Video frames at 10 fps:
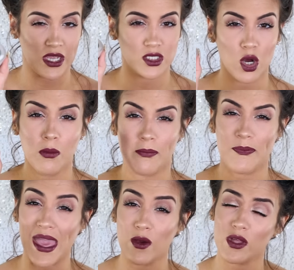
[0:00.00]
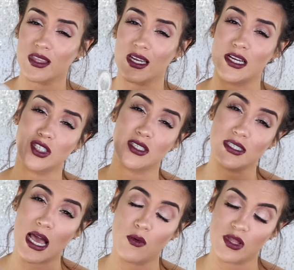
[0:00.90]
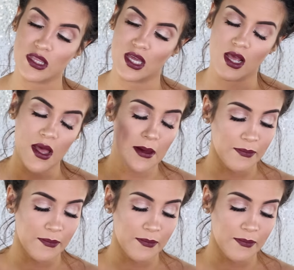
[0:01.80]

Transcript: I don't bake with it, I just set with it.